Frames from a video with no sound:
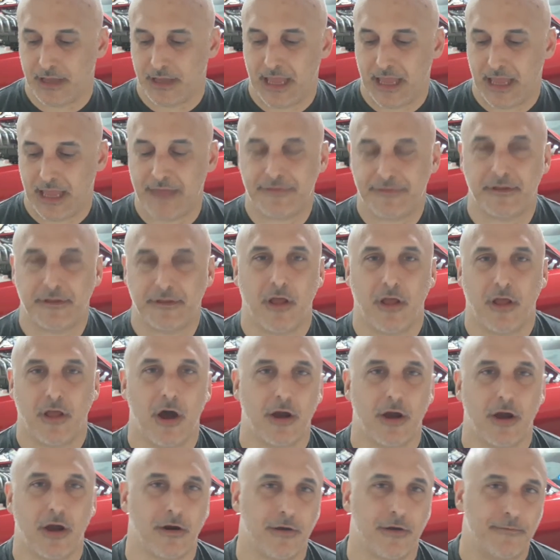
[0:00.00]
hit the
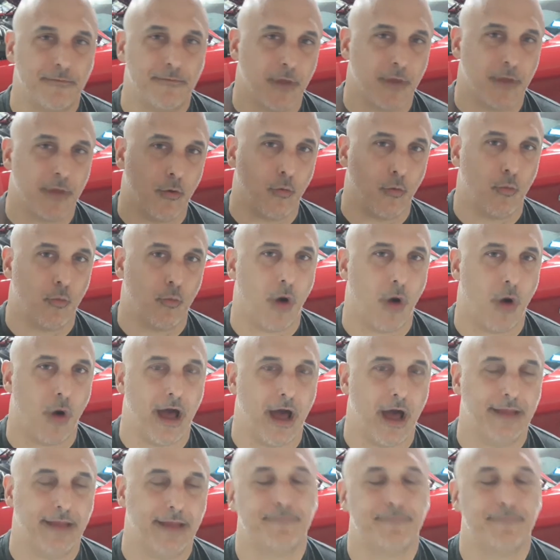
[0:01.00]
logger, what?